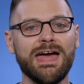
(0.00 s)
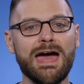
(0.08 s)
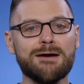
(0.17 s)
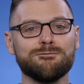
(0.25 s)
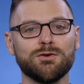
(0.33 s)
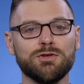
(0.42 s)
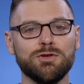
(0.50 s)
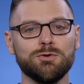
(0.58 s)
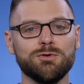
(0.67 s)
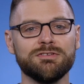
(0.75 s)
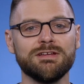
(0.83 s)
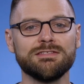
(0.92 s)
I have for
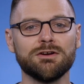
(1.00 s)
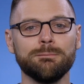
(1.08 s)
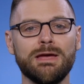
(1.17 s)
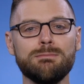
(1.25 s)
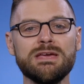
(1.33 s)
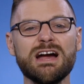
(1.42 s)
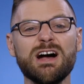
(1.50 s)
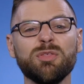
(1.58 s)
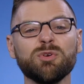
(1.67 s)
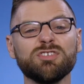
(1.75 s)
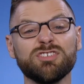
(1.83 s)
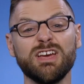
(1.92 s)
you is that there may be
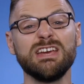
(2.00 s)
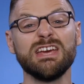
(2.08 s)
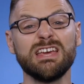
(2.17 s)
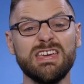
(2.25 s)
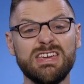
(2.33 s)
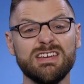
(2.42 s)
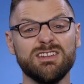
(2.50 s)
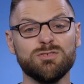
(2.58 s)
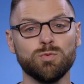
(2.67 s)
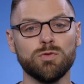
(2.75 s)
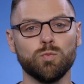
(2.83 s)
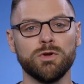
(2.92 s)
other psychic
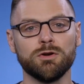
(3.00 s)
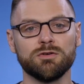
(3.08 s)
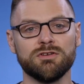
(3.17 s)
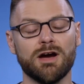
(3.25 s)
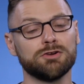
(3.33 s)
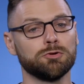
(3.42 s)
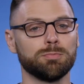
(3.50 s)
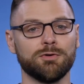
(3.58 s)
kids with weird Dr.